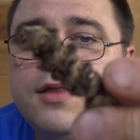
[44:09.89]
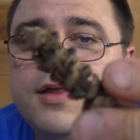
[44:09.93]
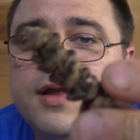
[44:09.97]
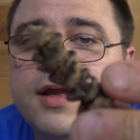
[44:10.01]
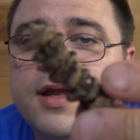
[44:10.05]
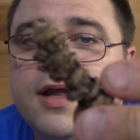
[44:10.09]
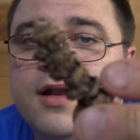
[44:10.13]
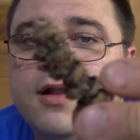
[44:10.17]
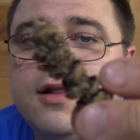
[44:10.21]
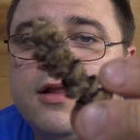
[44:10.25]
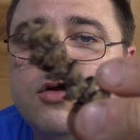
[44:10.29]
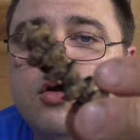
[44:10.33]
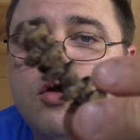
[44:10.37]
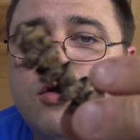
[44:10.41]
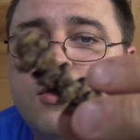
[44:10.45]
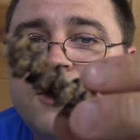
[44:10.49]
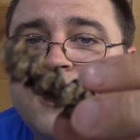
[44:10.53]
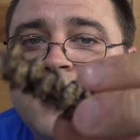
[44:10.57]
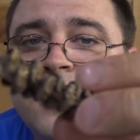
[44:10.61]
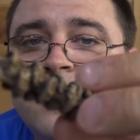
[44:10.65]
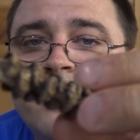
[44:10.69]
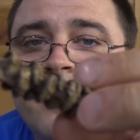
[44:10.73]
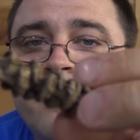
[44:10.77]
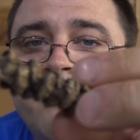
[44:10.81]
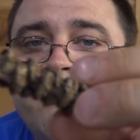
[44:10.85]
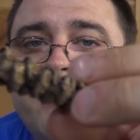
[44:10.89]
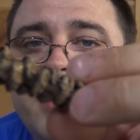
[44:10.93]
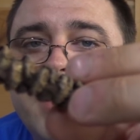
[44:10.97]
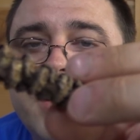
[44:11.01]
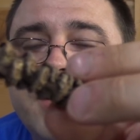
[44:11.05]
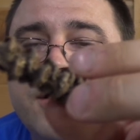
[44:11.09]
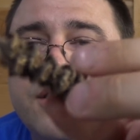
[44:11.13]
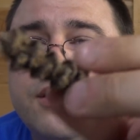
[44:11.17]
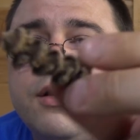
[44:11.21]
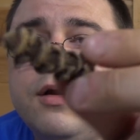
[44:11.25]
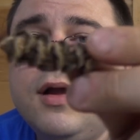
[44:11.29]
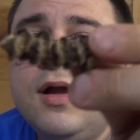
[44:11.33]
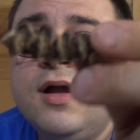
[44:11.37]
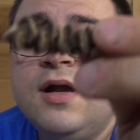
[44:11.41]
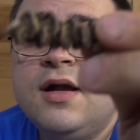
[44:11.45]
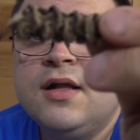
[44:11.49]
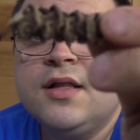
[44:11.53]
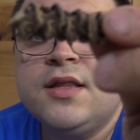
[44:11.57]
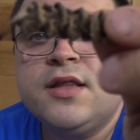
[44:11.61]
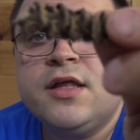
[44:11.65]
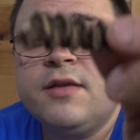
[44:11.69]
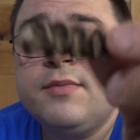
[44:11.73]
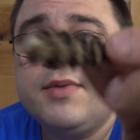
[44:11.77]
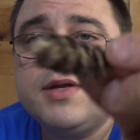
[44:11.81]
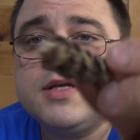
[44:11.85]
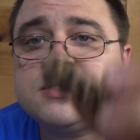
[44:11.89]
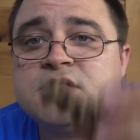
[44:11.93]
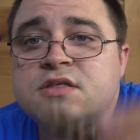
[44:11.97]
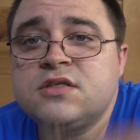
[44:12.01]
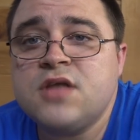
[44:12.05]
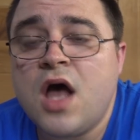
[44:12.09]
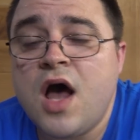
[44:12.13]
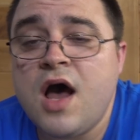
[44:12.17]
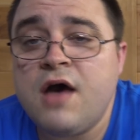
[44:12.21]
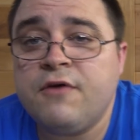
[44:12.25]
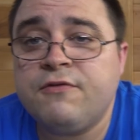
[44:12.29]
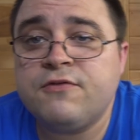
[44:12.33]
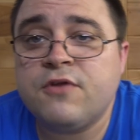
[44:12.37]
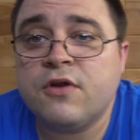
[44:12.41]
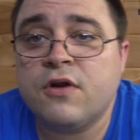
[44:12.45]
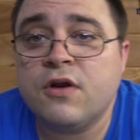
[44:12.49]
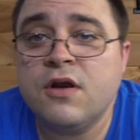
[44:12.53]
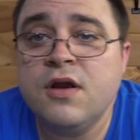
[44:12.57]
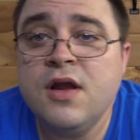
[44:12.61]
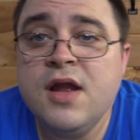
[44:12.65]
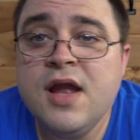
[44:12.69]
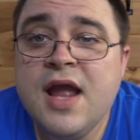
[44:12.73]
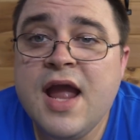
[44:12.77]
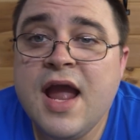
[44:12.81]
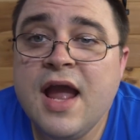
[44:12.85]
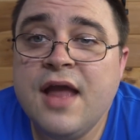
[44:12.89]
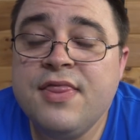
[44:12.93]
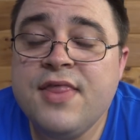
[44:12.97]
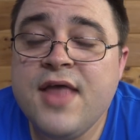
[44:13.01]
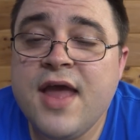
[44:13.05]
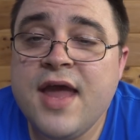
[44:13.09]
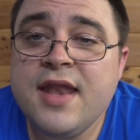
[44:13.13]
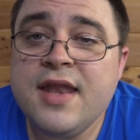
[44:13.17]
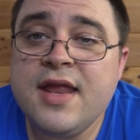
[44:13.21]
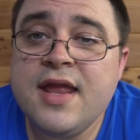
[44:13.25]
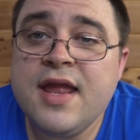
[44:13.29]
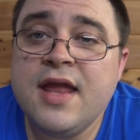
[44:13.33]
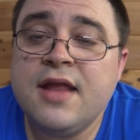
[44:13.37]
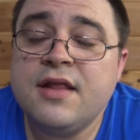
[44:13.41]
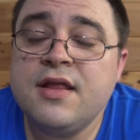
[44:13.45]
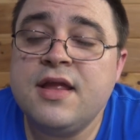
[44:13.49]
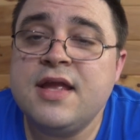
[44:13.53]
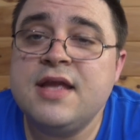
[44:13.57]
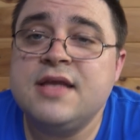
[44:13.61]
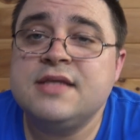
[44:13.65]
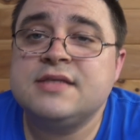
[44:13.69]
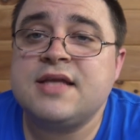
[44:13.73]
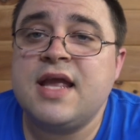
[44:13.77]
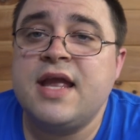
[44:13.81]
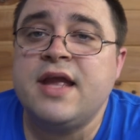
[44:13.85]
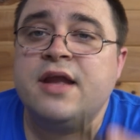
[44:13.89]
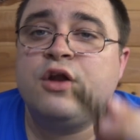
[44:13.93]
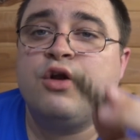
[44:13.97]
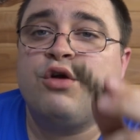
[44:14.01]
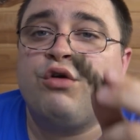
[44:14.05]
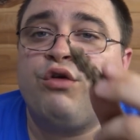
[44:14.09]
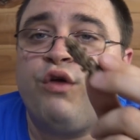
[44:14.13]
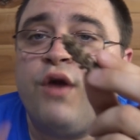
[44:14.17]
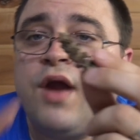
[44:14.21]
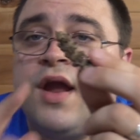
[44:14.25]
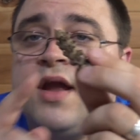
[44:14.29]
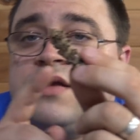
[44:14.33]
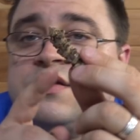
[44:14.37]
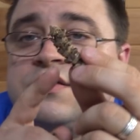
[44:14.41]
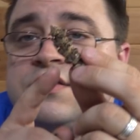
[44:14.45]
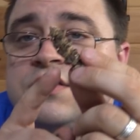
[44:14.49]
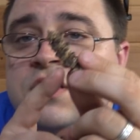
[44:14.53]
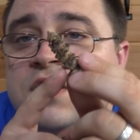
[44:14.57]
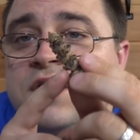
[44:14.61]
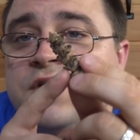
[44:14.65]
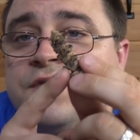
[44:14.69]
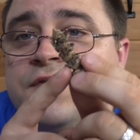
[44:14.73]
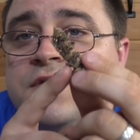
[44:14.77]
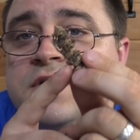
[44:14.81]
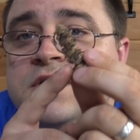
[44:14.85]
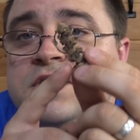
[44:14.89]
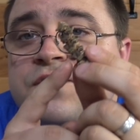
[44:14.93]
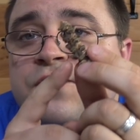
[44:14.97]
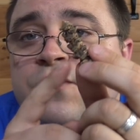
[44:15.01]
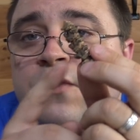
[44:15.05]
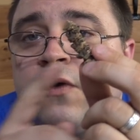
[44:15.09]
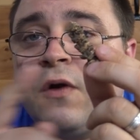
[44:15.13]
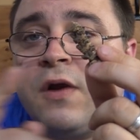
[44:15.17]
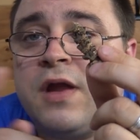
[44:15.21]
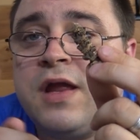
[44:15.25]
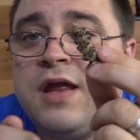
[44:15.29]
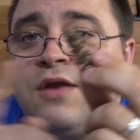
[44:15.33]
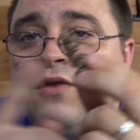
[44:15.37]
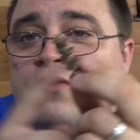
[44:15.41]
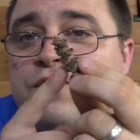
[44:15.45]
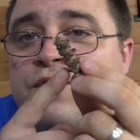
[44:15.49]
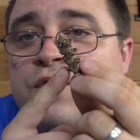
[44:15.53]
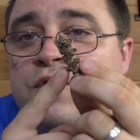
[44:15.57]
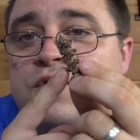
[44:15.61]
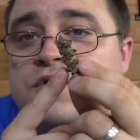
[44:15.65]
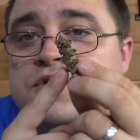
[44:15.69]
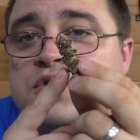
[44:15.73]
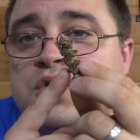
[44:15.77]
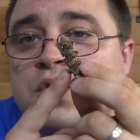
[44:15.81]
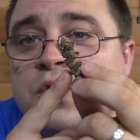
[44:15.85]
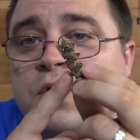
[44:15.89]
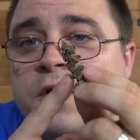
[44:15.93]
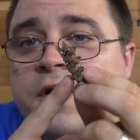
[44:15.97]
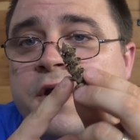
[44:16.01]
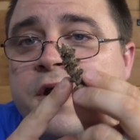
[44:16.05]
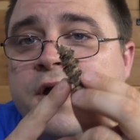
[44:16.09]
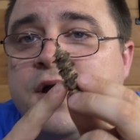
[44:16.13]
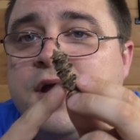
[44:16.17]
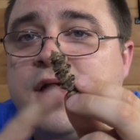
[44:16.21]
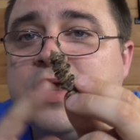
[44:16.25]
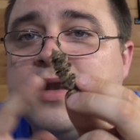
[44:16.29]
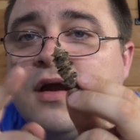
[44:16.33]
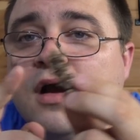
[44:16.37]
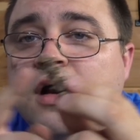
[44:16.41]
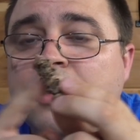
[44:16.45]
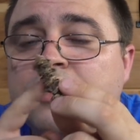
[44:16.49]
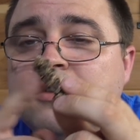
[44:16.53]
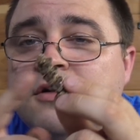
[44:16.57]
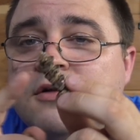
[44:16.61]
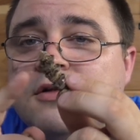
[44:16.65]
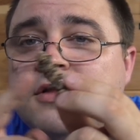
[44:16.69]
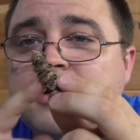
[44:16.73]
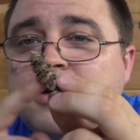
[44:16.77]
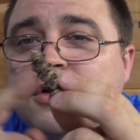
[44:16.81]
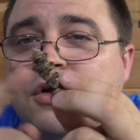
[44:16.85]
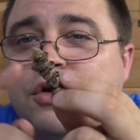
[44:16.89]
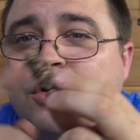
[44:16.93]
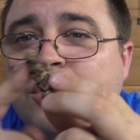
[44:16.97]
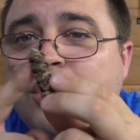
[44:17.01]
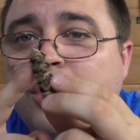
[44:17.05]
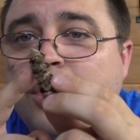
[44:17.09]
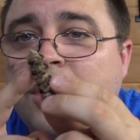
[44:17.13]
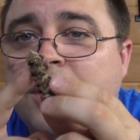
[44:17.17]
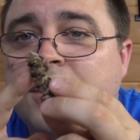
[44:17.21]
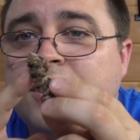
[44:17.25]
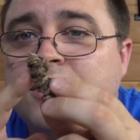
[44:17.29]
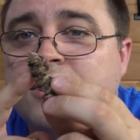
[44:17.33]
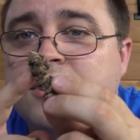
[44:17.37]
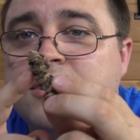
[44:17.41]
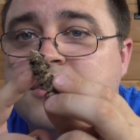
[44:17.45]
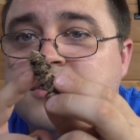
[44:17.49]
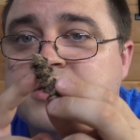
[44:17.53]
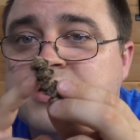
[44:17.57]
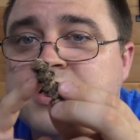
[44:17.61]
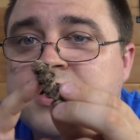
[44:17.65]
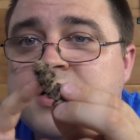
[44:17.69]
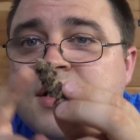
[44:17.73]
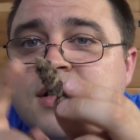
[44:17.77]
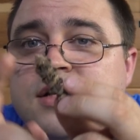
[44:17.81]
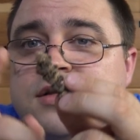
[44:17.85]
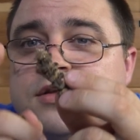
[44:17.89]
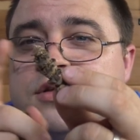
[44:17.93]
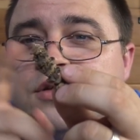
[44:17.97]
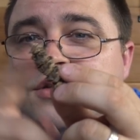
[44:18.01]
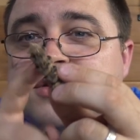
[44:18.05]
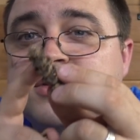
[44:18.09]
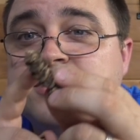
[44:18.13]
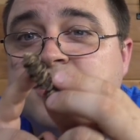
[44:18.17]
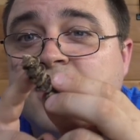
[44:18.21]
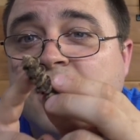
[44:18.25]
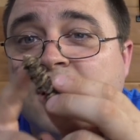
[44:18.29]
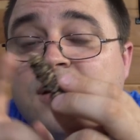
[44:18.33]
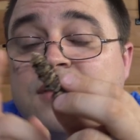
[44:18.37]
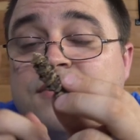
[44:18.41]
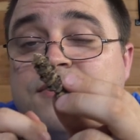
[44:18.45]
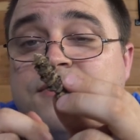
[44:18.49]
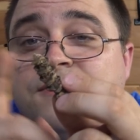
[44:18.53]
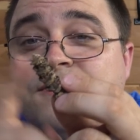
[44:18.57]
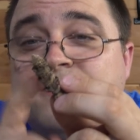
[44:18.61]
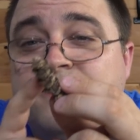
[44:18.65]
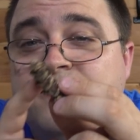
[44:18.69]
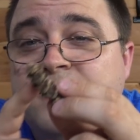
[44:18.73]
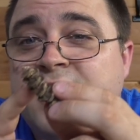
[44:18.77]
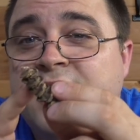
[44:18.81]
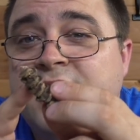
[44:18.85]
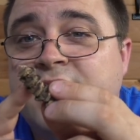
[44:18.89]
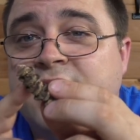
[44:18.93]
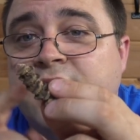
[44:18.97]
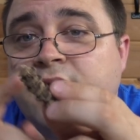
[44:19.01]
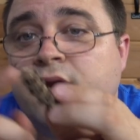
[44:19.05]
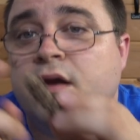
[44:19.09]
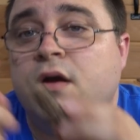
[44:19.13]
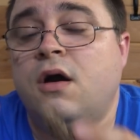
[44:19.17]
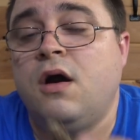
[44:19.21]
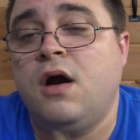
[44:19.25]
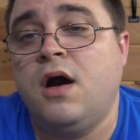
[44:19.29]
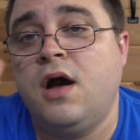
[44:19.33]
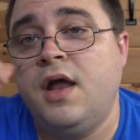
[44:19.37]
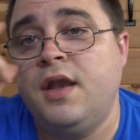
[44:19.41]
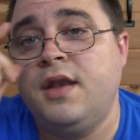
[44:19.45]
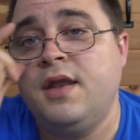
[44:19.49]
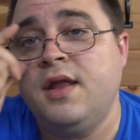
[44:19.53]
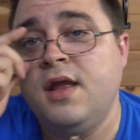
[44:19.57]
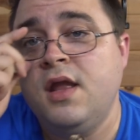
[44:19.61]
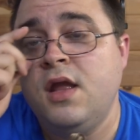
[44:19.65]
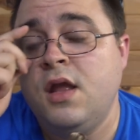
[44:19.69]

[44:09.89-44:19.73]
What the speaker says: They get a little bit bigger, a little bit softer, and then it is a great surface for infusoria and other little critters to start feeding on,